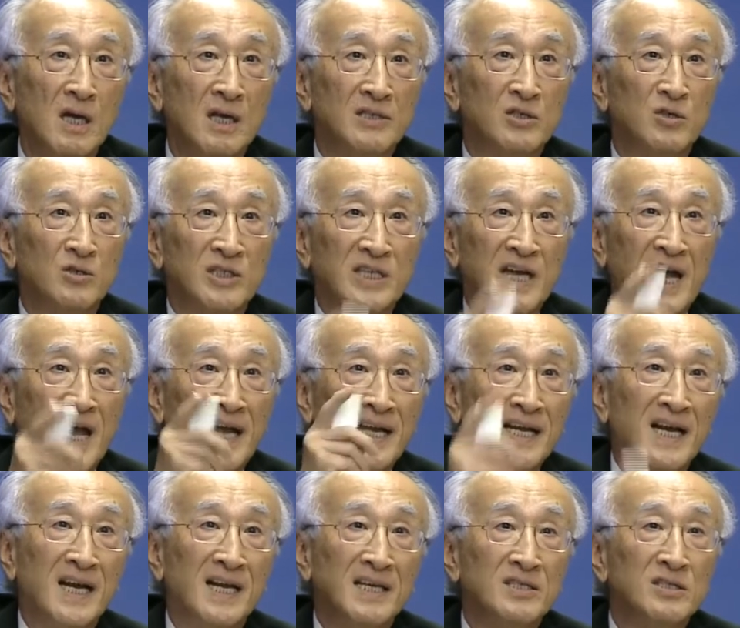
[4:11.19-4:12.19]
So
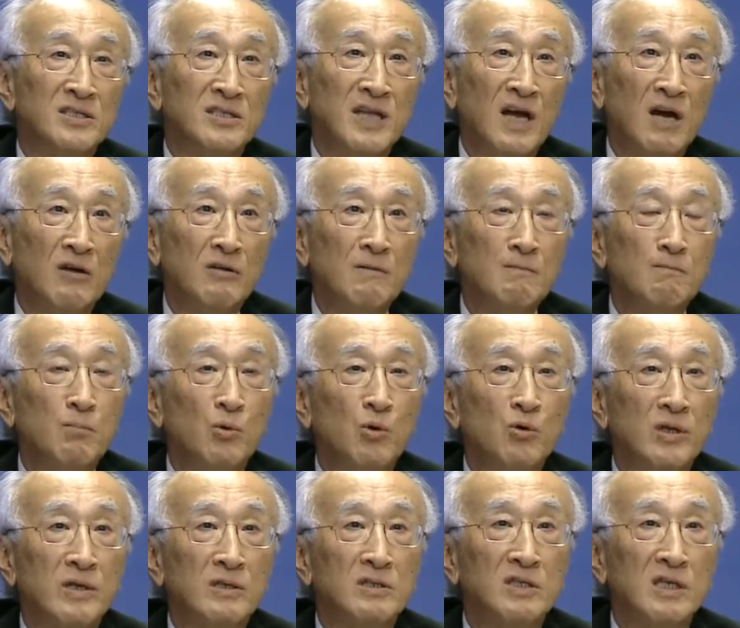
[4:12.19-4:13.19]
China is now
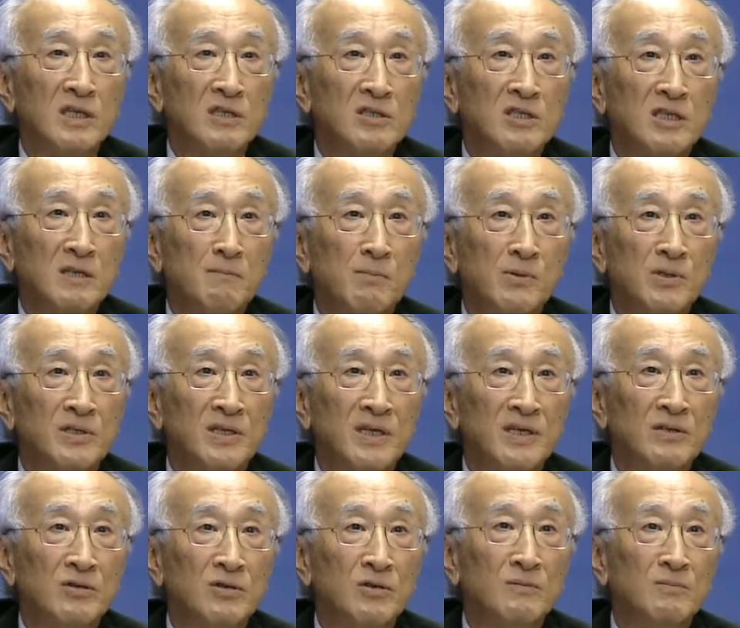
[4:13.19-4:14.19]
importing
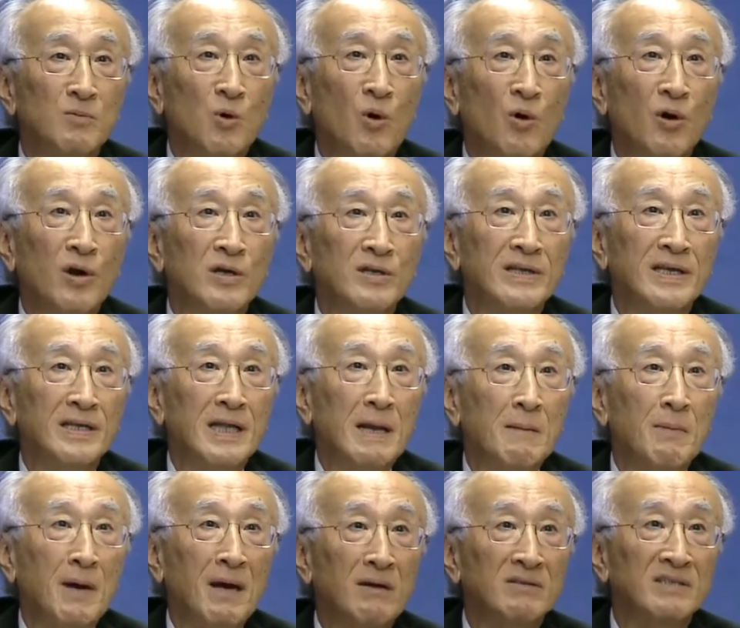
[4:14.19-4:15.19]
60% of oil and
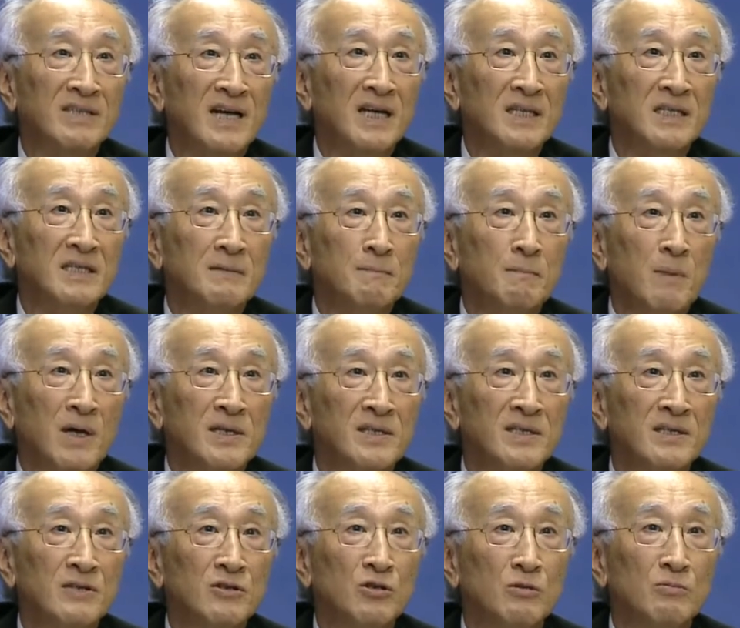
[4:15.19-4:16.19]
about
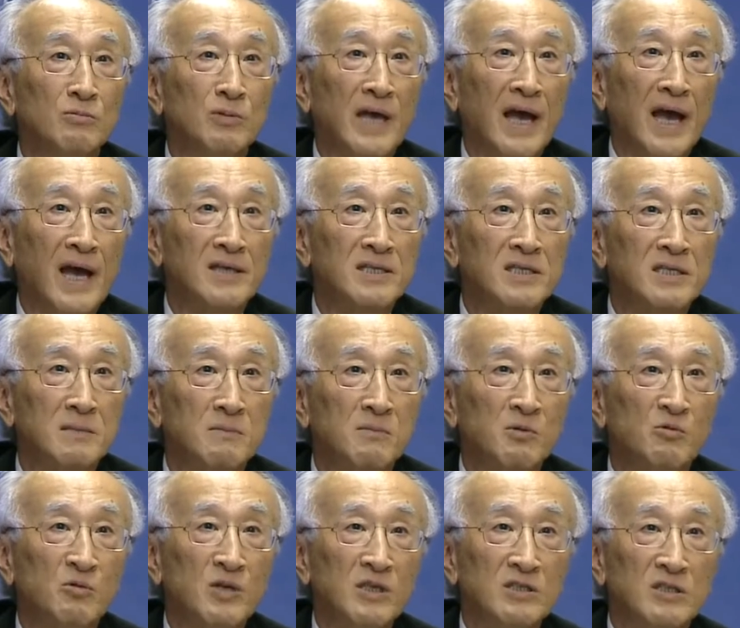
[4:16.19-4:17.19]
30% of gas.
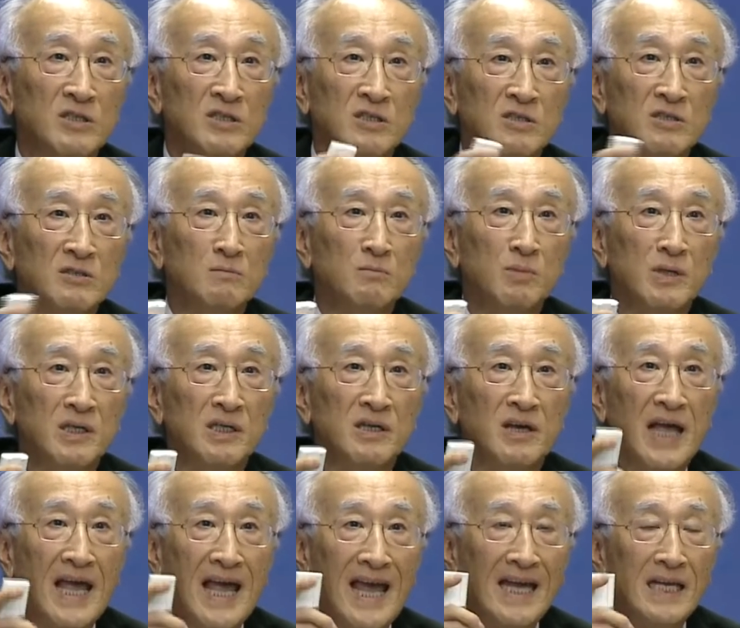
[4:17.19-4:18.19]
Will soon be
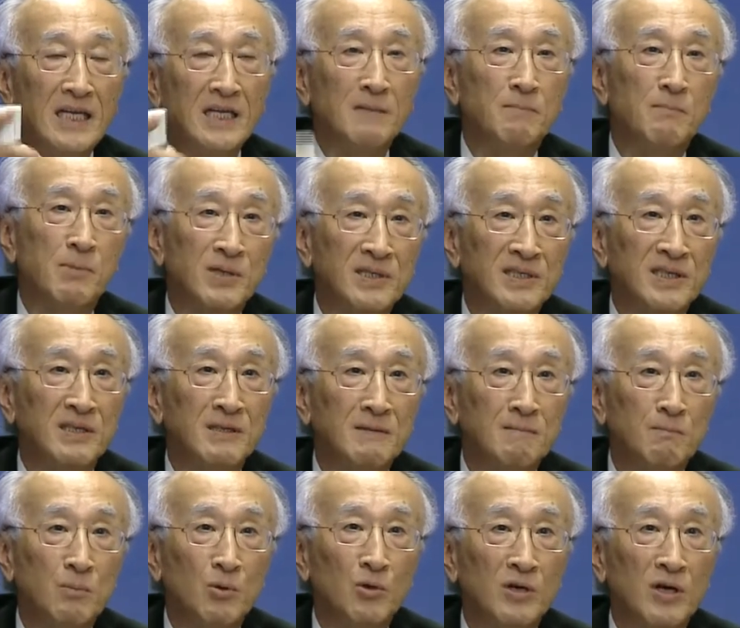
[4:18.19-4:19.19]
the 80%
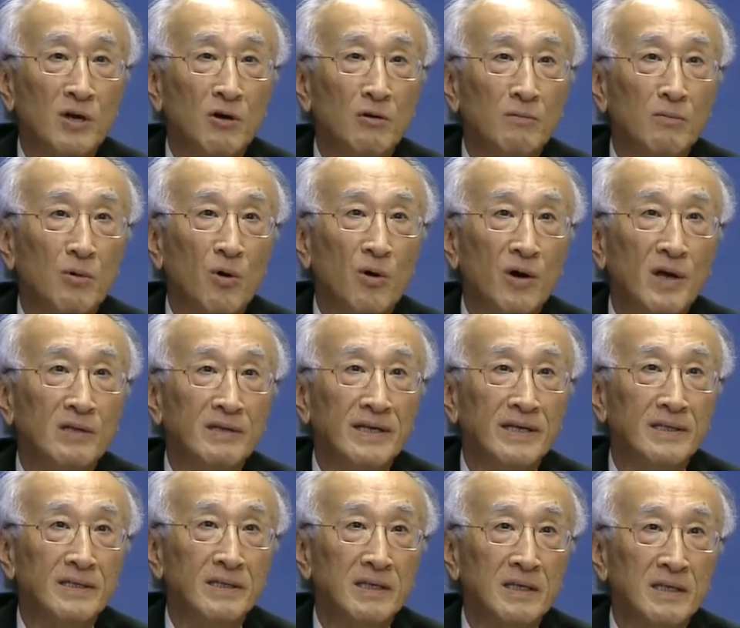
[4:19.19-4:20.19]
importer of oil
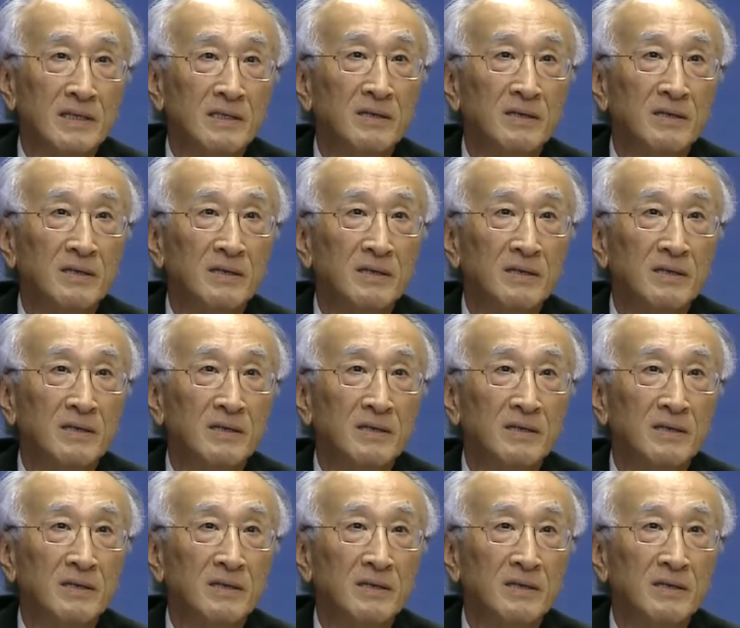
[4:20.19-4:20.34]
and